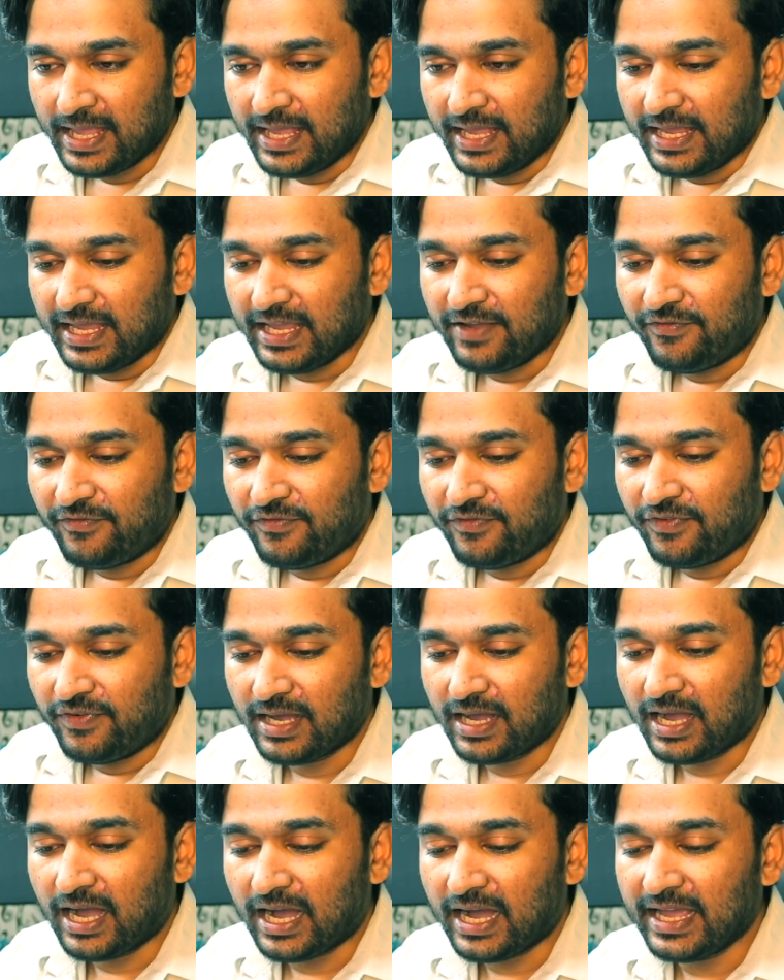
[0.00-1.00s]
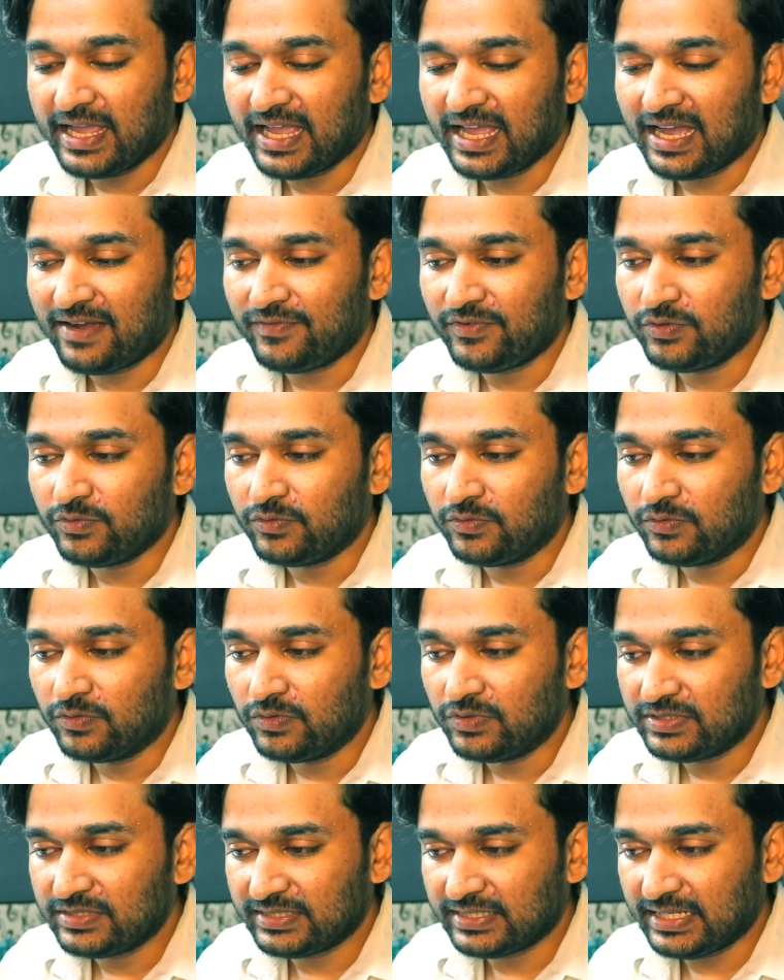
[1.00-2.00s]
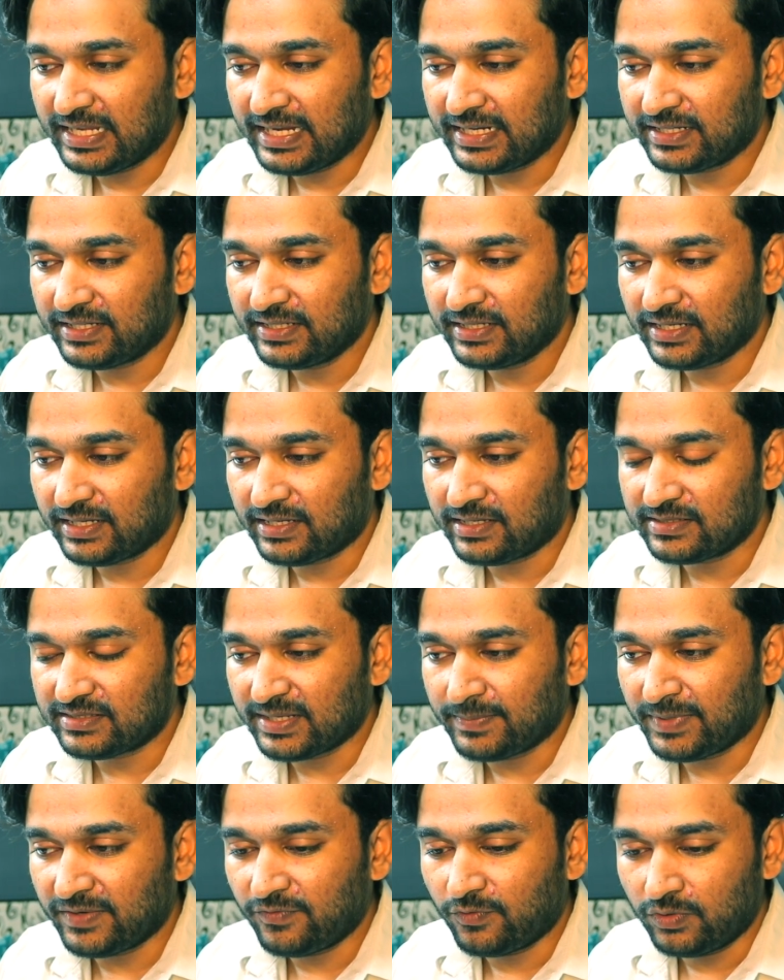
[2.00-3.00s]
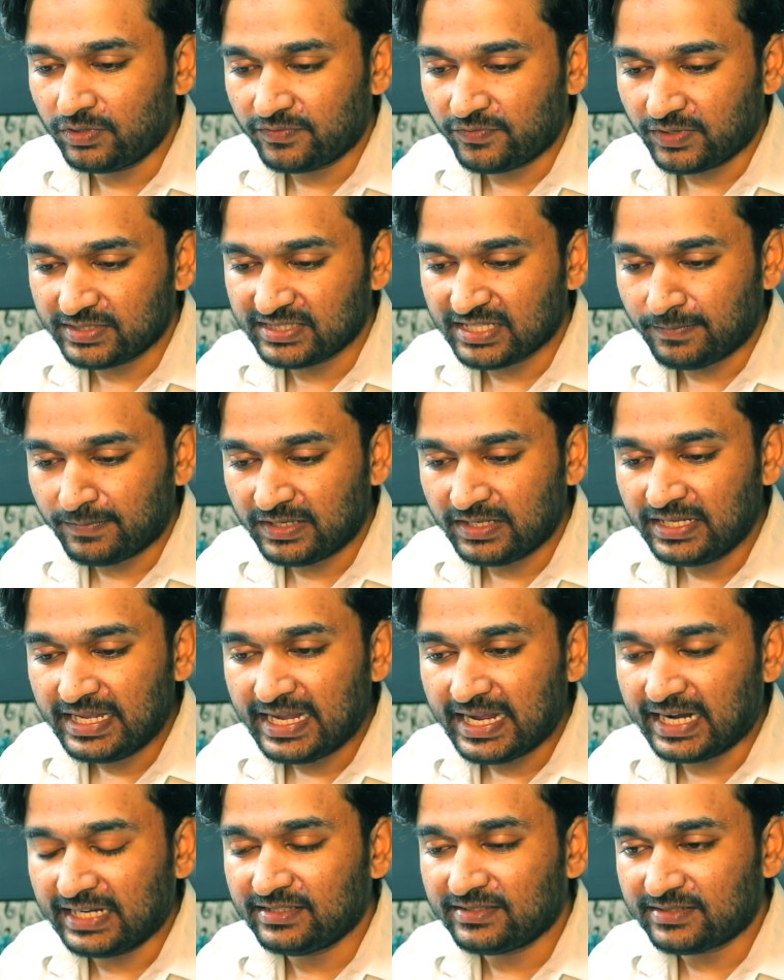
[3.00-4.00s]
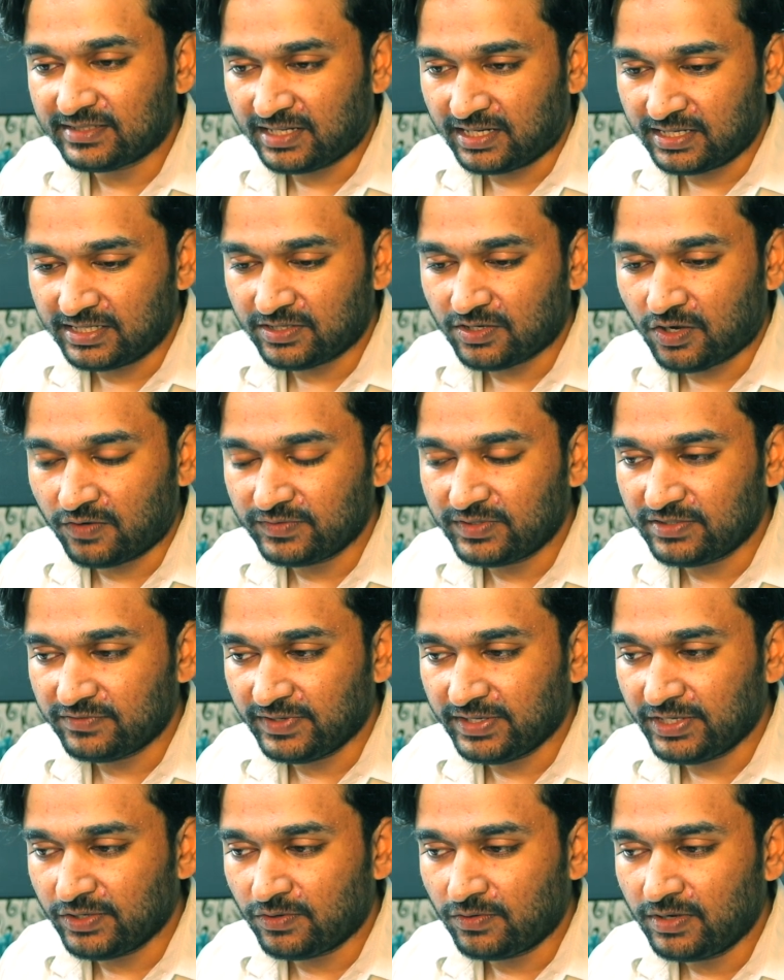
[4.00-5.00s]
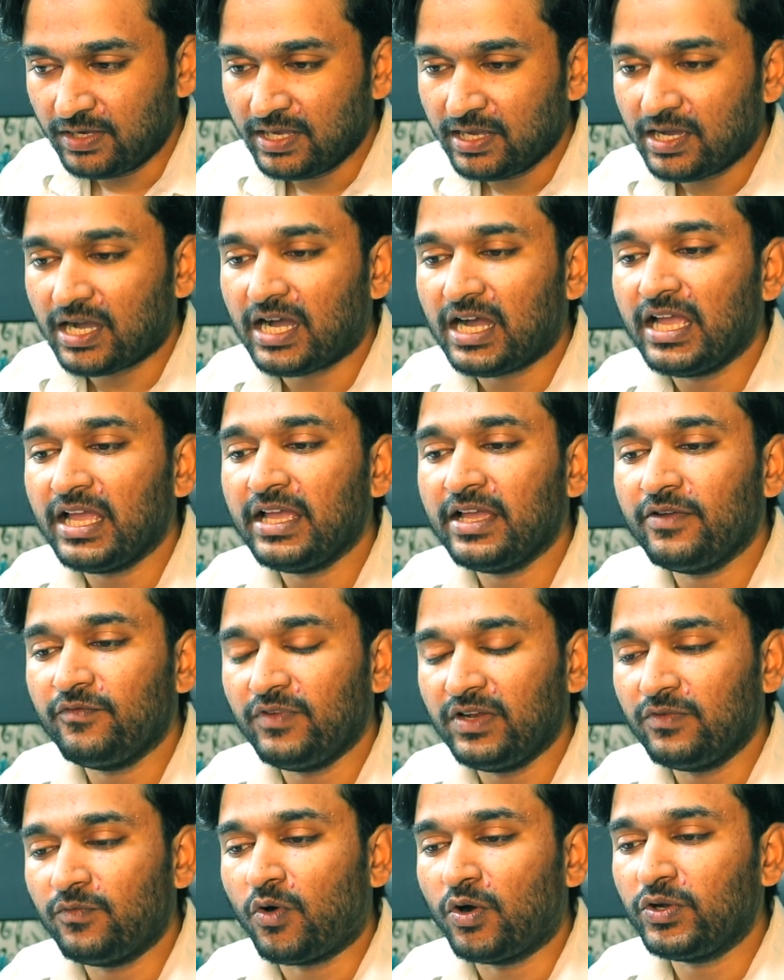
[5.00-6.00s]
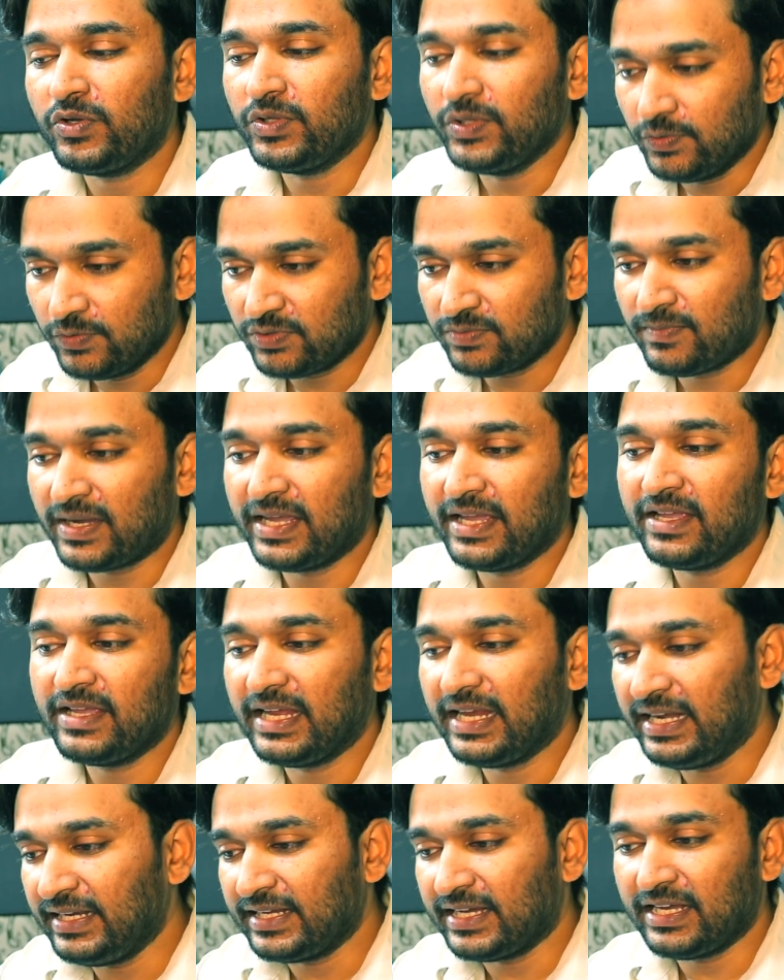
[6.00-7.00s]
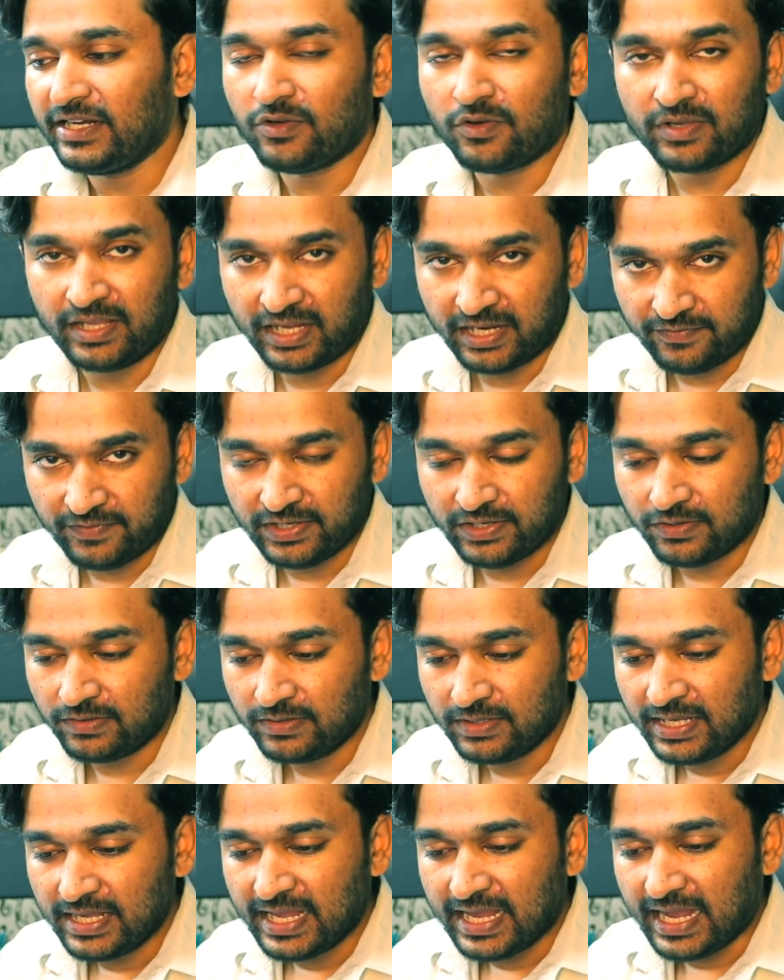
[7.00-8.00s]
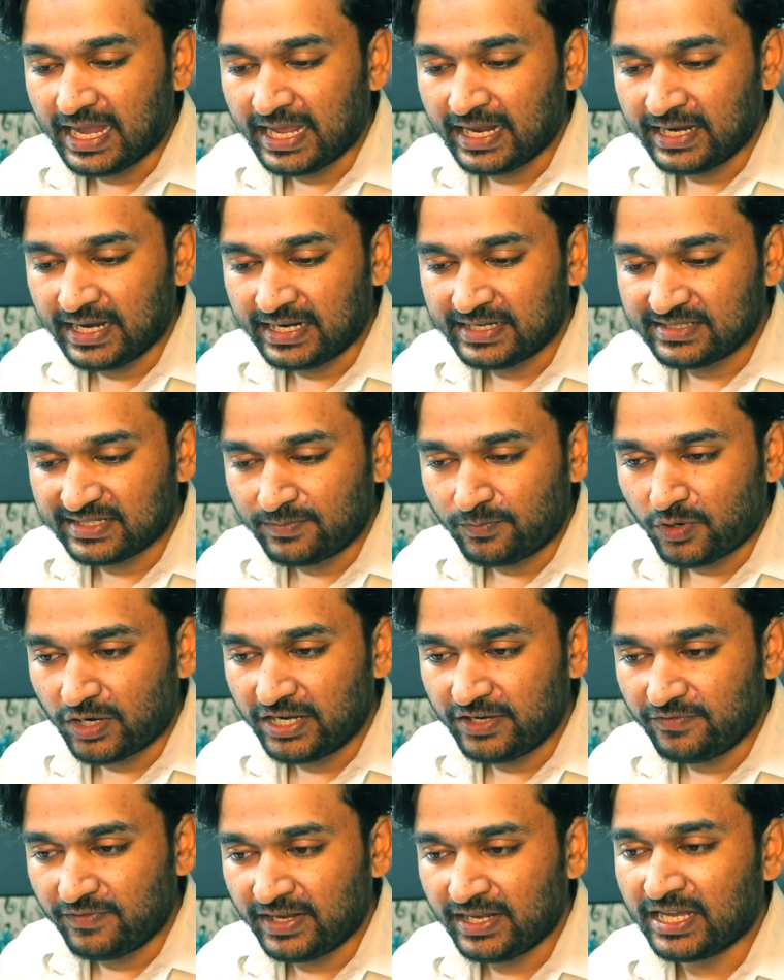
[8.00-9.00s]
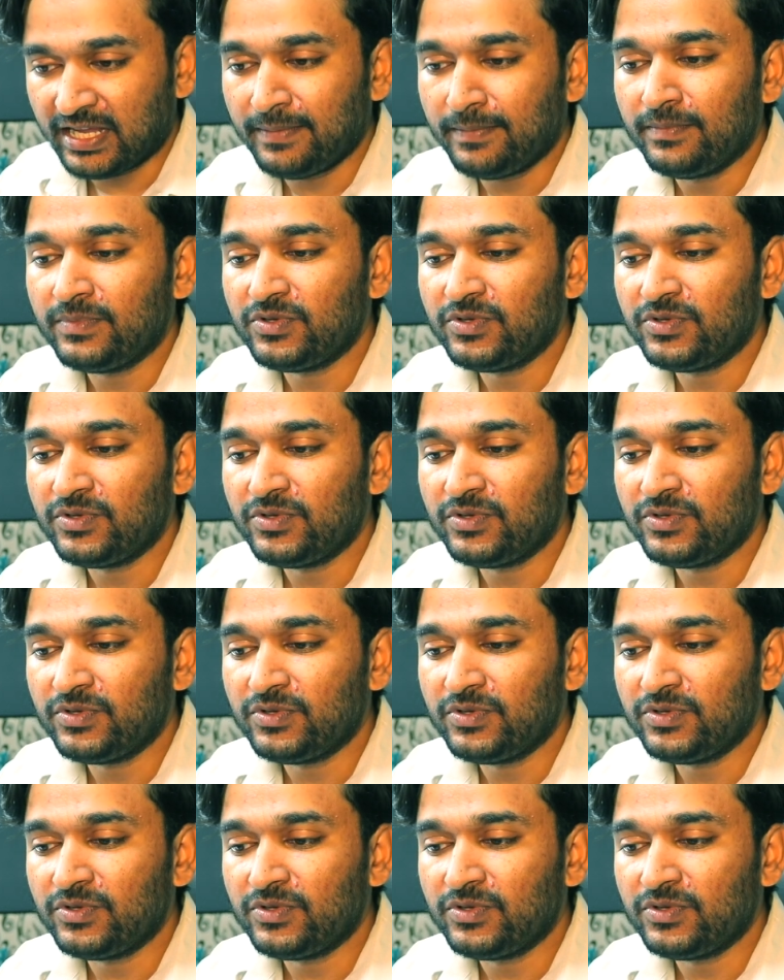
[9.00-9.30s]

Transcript: if I have to select a separate folder, for example, at the start of this video, I will want to use my entire talking head video. And at some point when I'm